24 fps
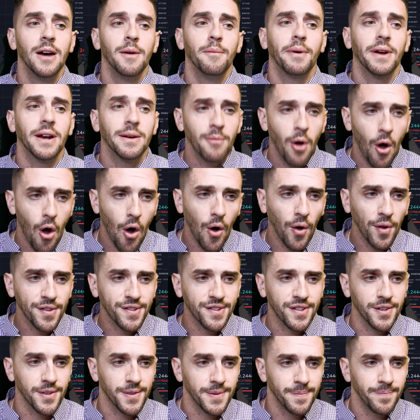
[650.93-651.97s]
but I'm
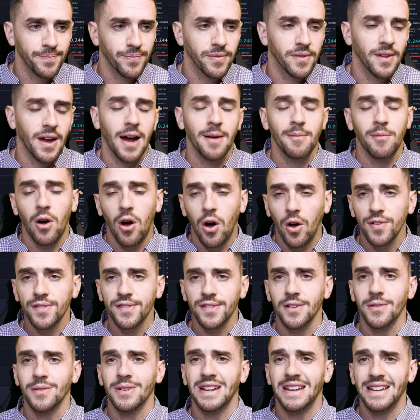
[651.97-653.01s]
also I'm
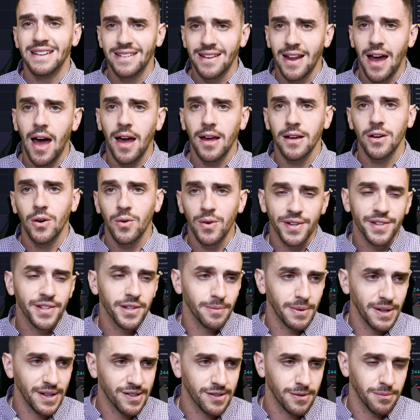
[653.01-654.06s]
also not going to
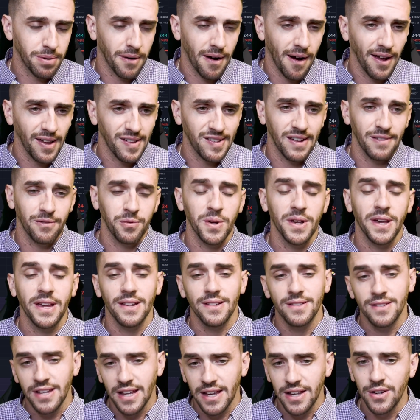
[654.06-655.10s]
be surprised if we
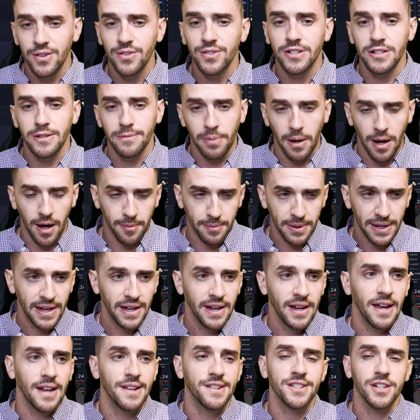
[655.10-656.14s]
continue to pump
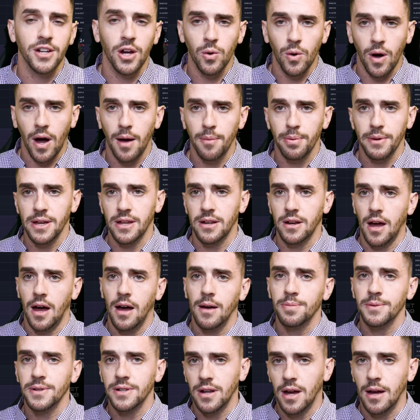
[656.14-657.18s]
and to go up and
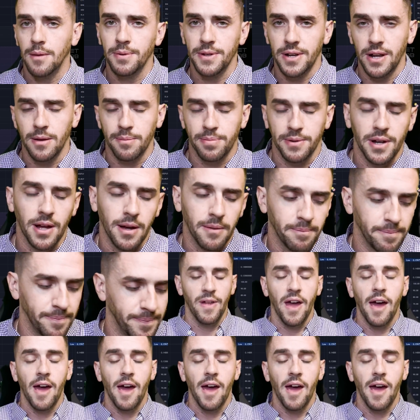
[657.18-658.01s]
up and up and up and up.